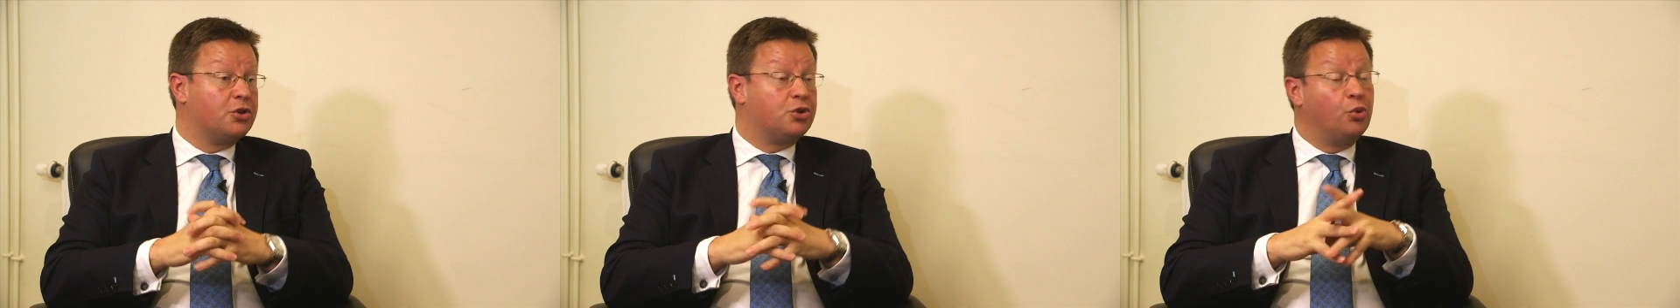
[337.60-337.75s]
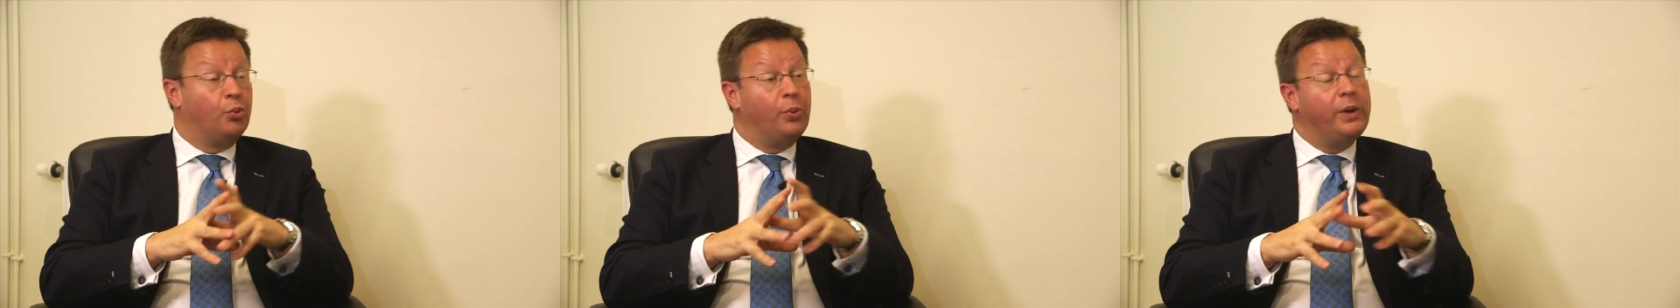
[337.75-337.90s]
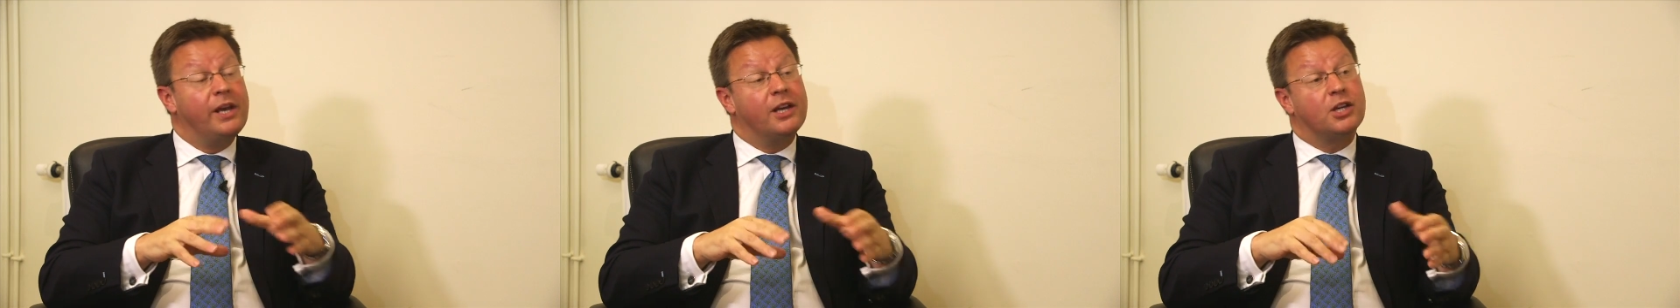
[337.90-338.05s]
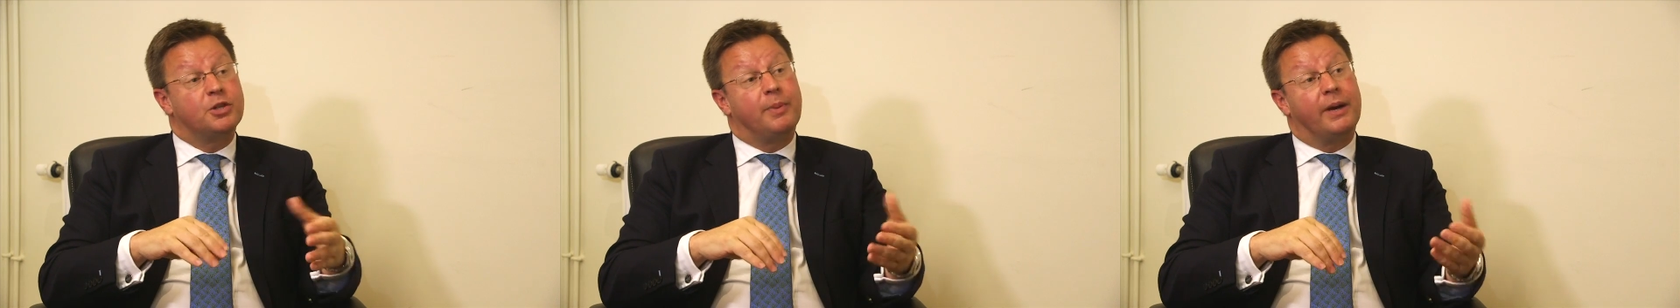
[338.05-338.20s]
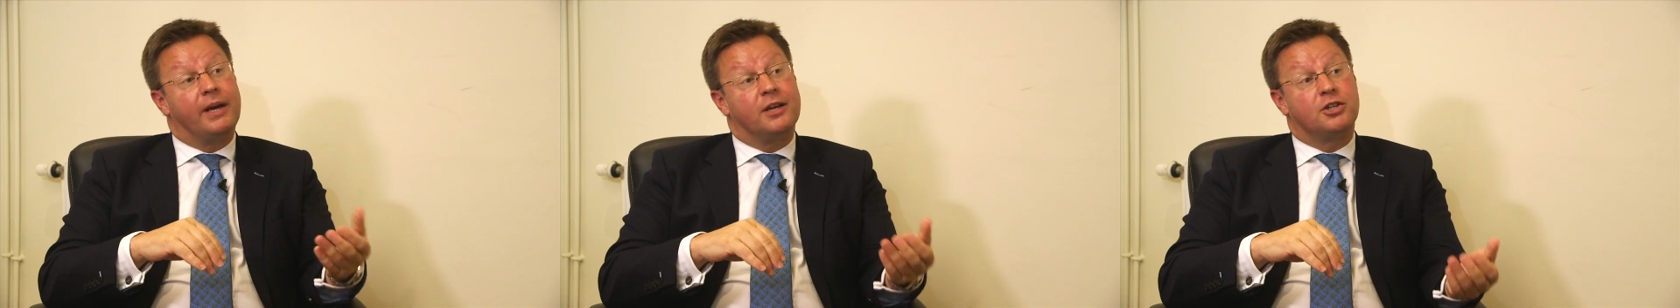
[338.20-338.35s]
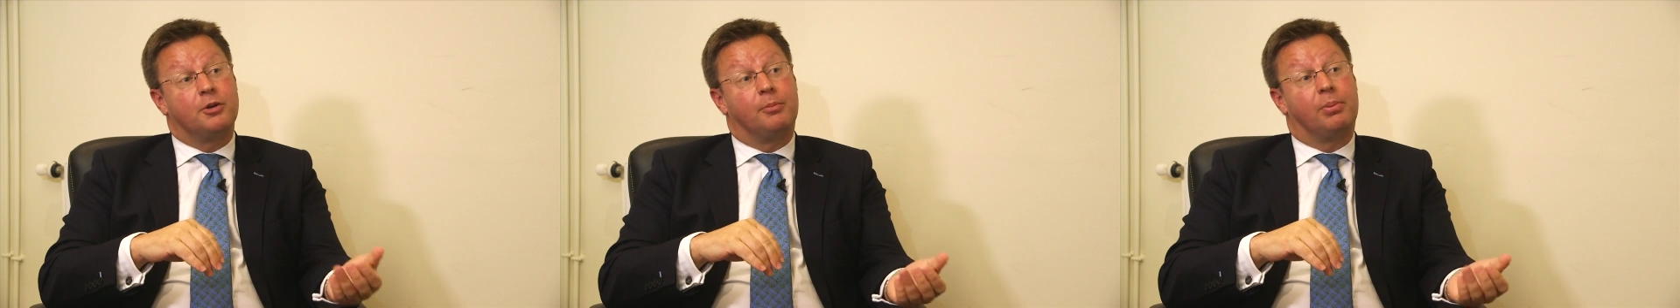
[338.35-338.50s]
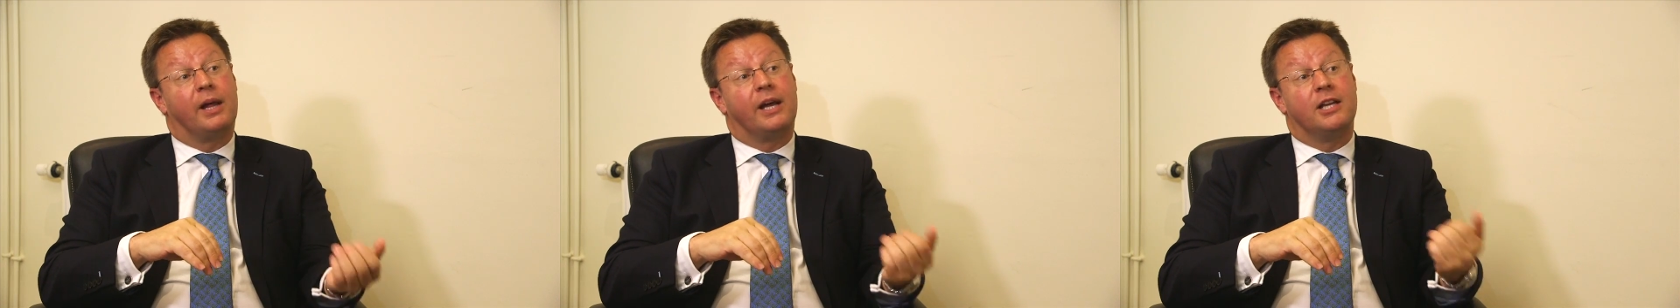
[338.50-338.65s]
So we expect
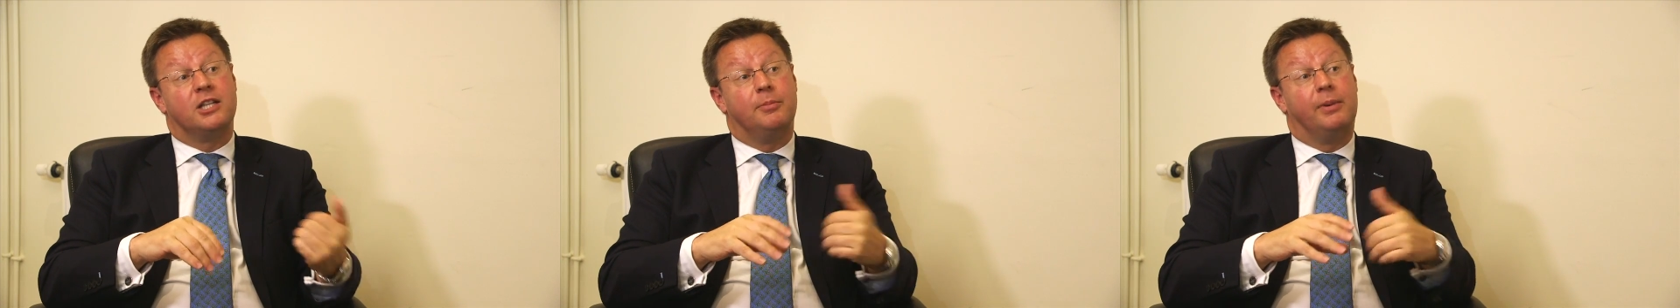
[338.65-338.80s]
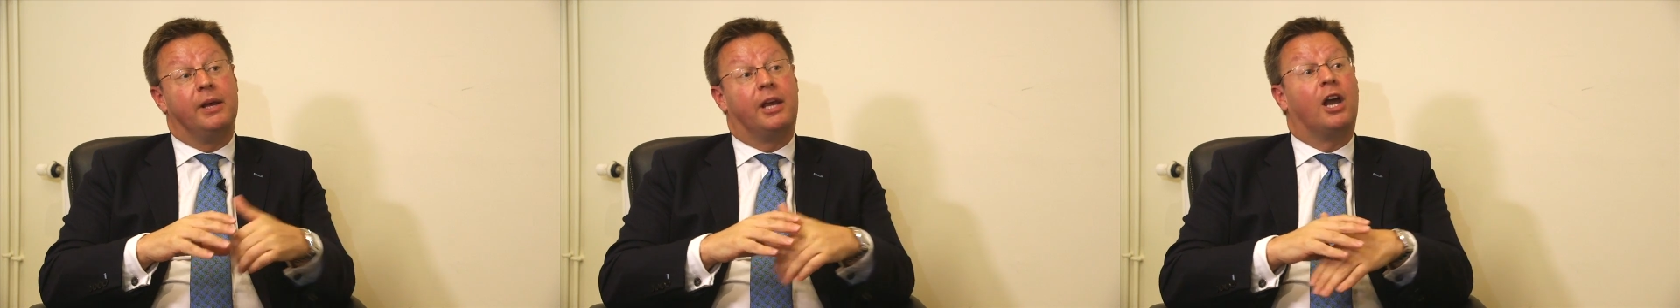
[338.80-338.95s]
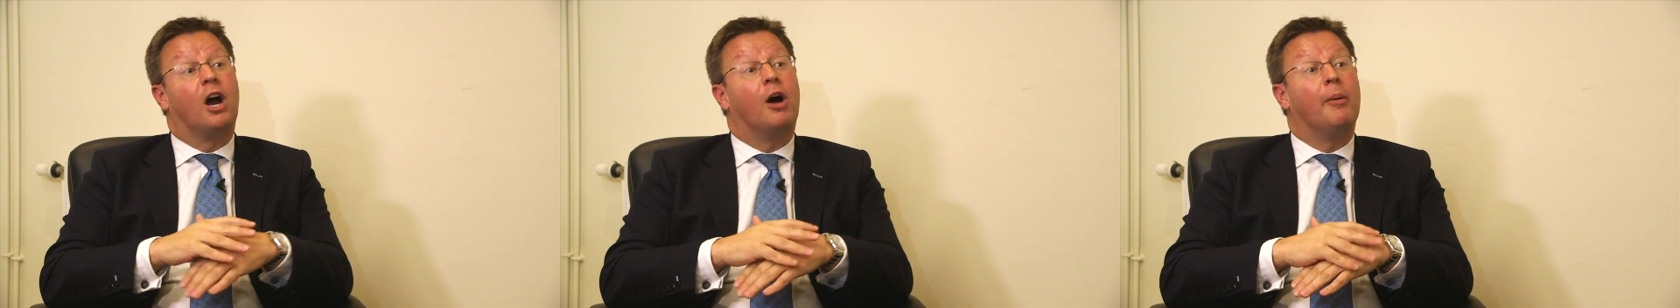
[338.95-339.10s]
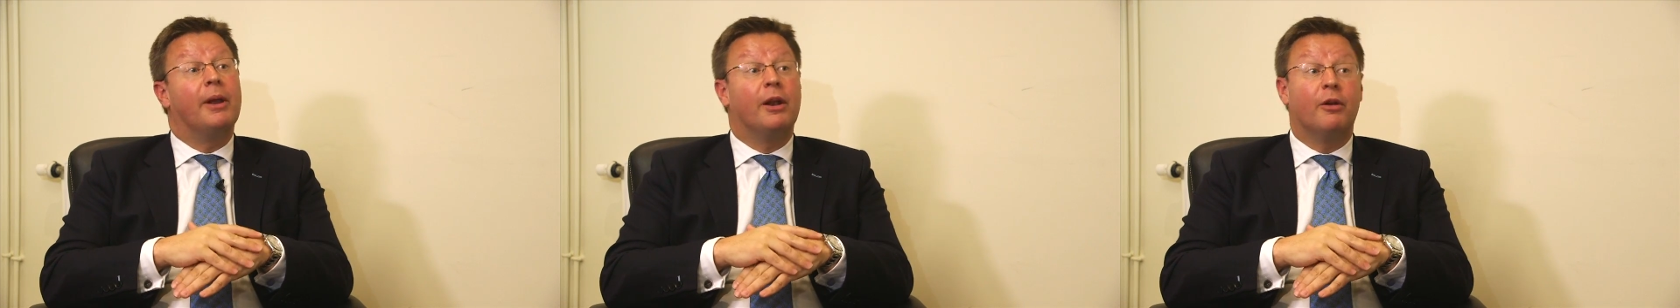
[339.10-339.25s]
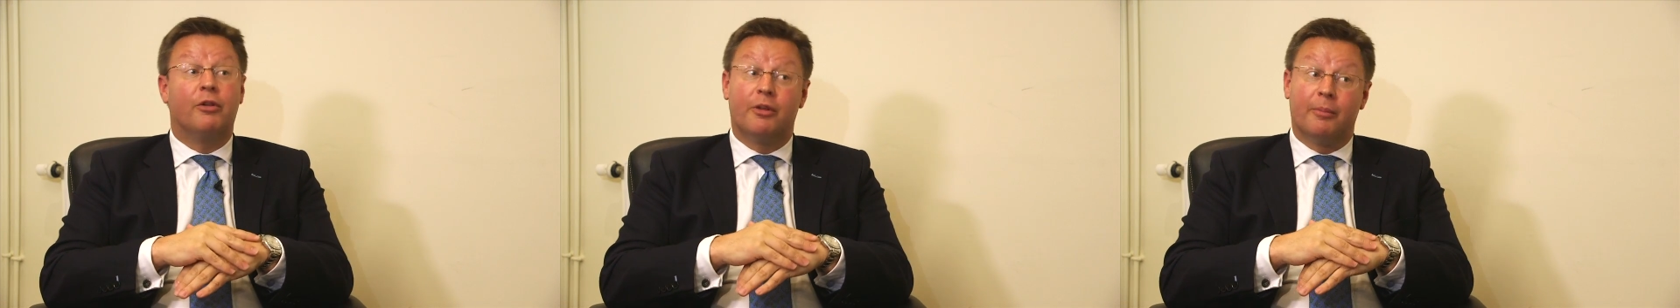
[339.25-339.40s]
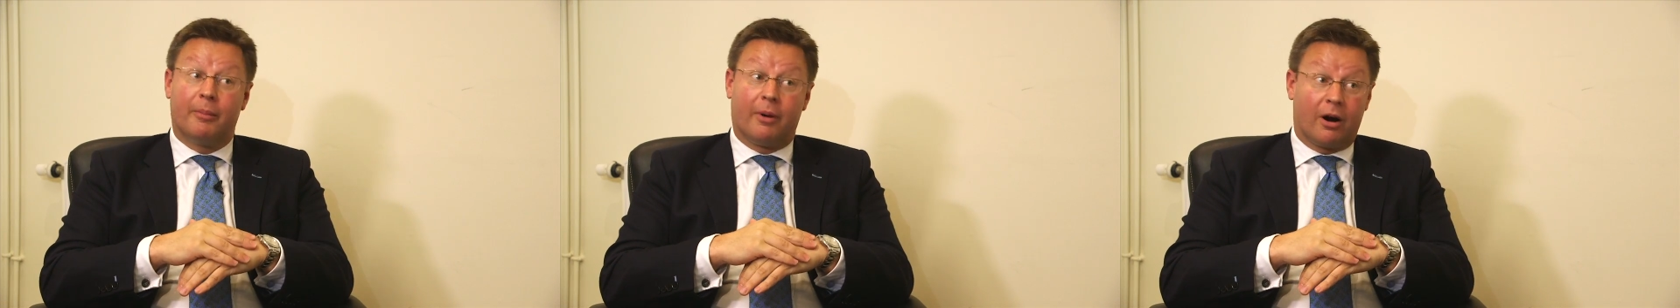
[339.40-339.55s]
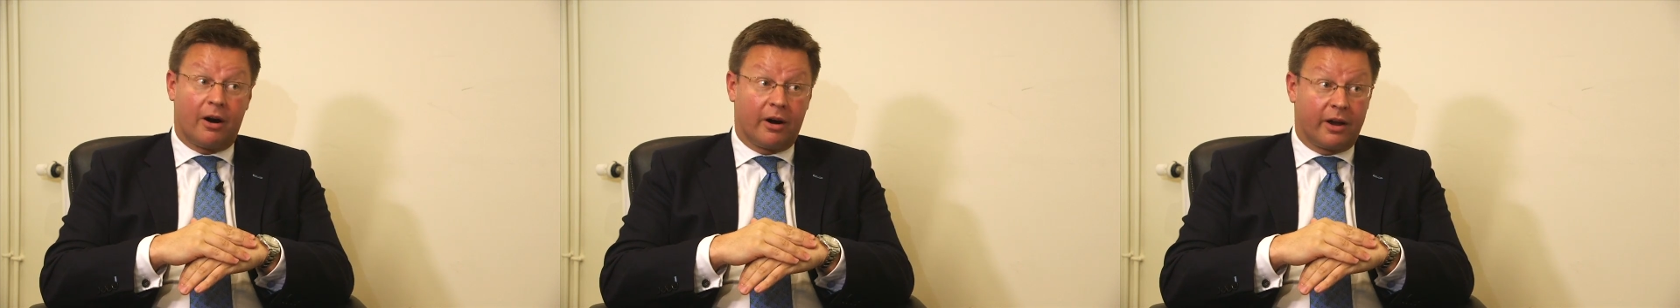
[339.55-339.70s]
supply to be coming out of the
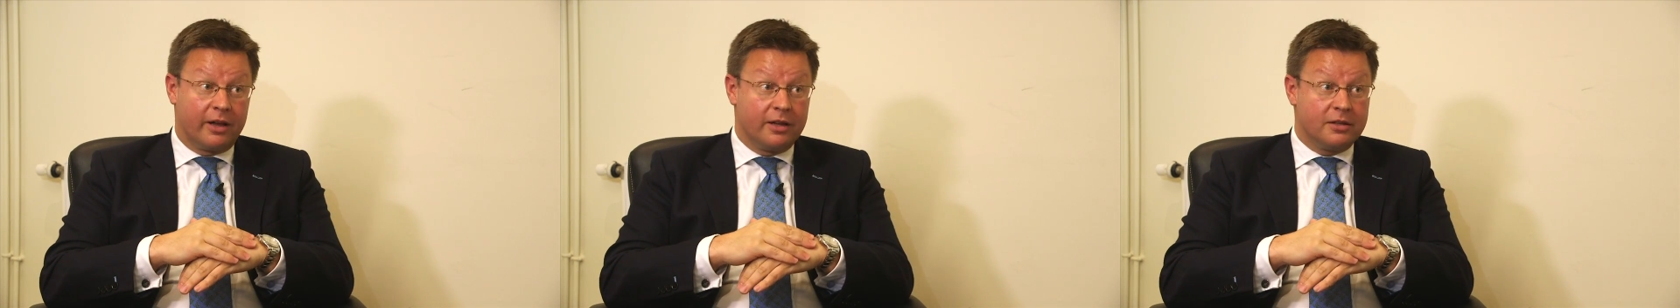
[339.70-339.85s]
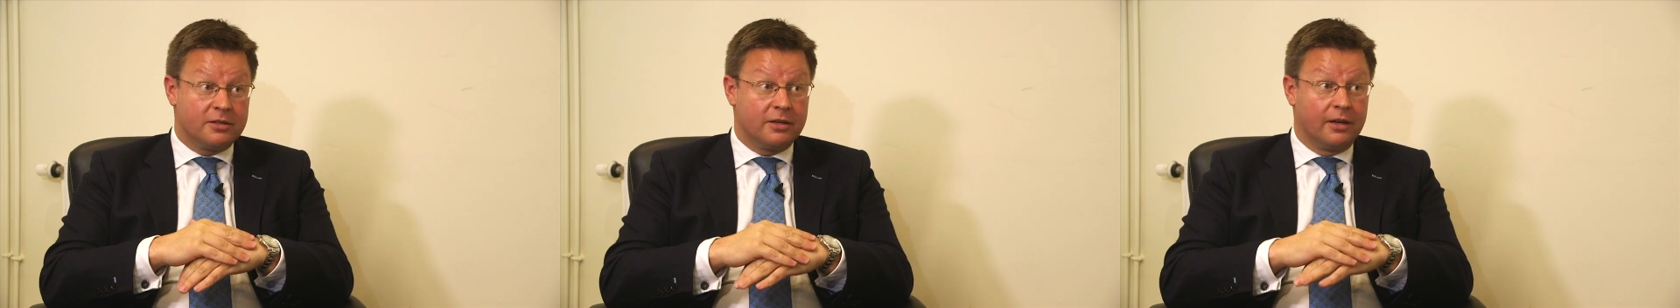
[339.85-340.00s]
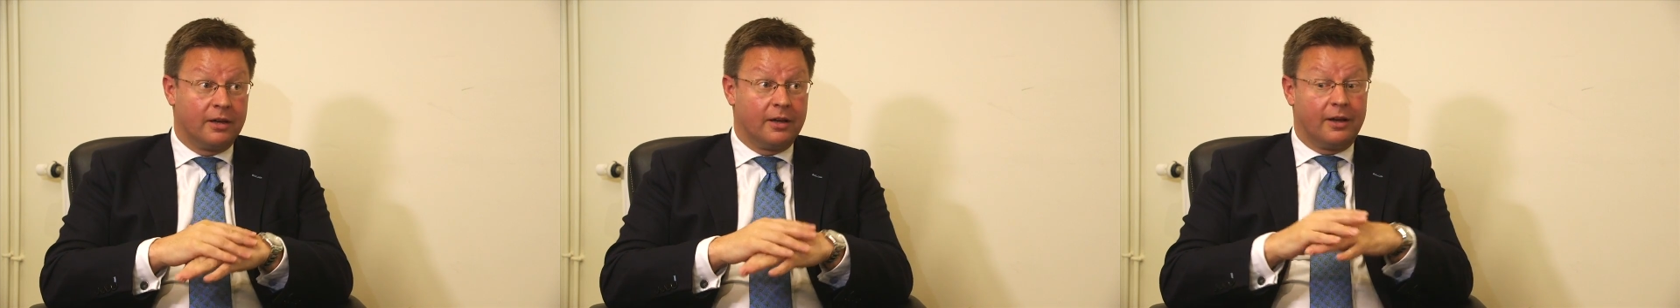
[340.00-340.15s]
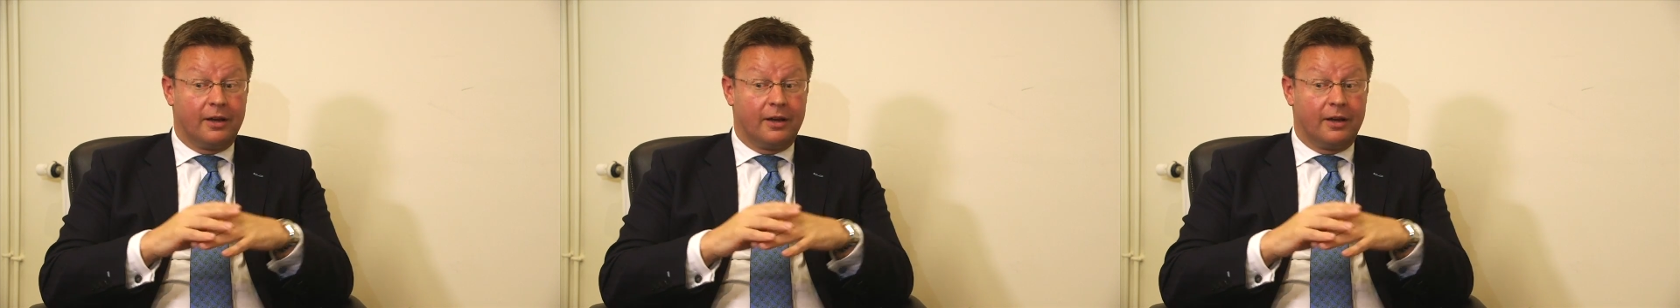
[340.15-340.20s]
market.